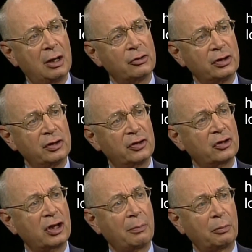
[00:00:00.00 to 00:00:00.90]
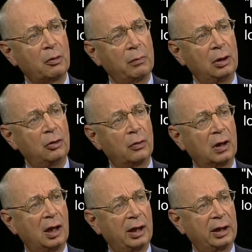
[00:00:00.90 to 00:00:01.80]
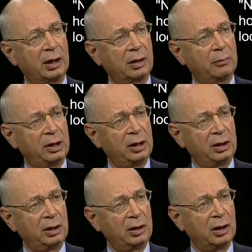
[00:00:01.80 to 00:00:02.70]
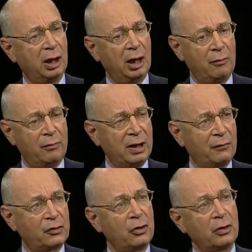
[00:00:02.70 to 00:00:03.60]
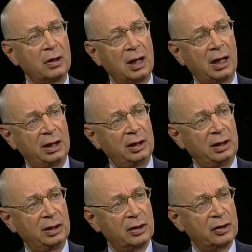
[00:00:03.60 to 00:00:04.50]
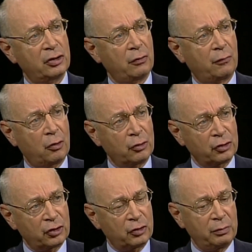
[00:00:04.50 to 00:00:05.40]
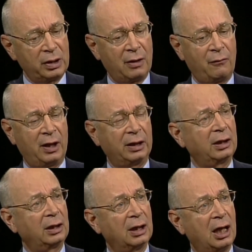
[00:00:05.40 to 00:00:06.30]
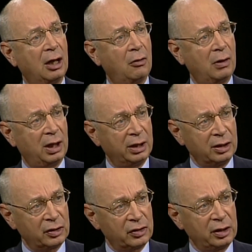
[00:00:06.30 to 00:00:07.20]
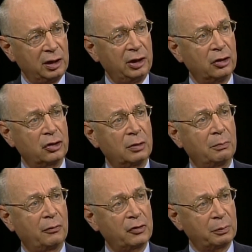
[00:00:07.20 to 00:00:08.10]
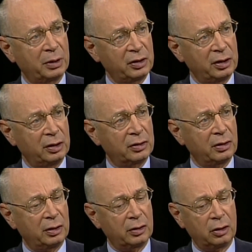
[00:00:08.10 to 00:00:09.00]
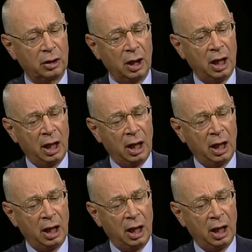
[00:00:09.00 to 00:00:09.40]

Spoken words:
how this chapter will look like. We have certain ideas. Of course, we are fighting now under the leadership of the President and